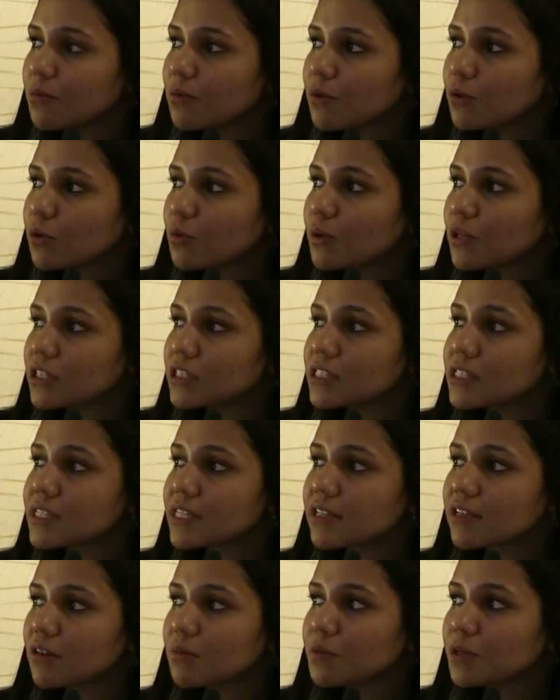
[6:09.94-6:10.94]
towards the
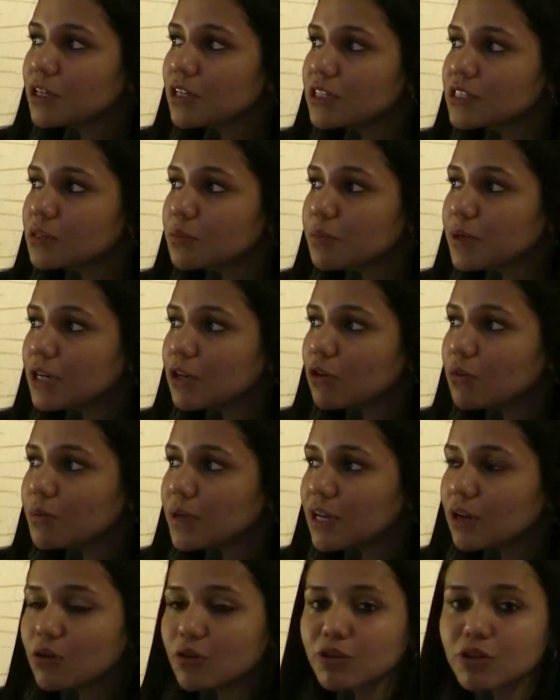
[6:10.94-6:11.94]
C-terminal is the P
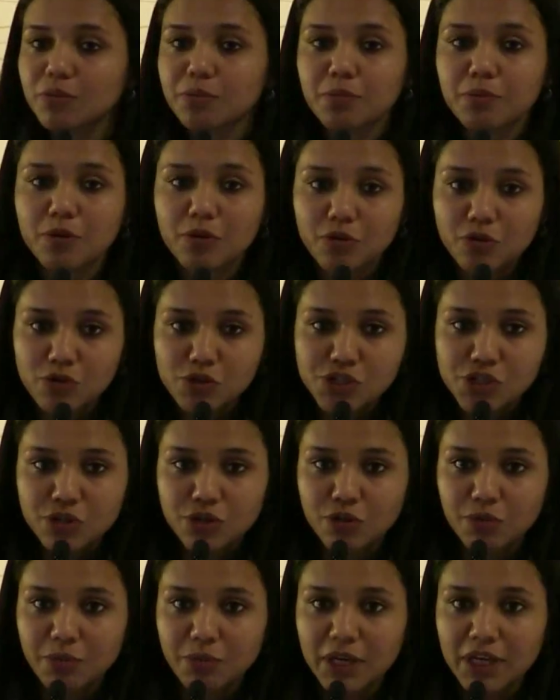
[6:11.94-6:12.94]
domain or the protrusion
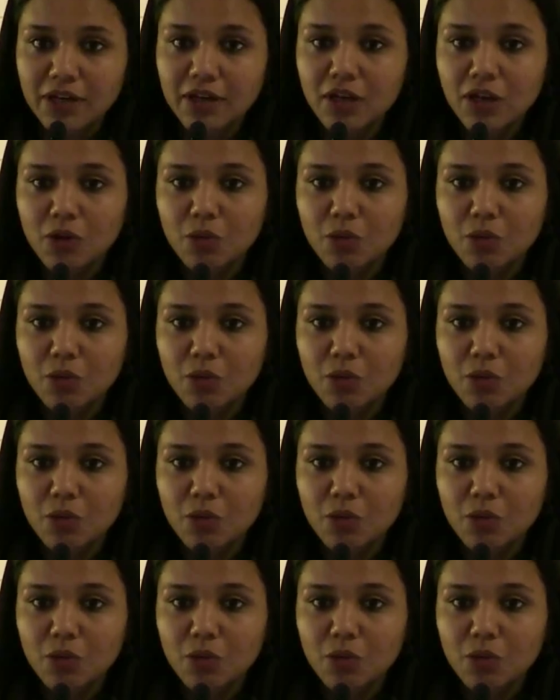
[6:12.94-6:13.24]
domain,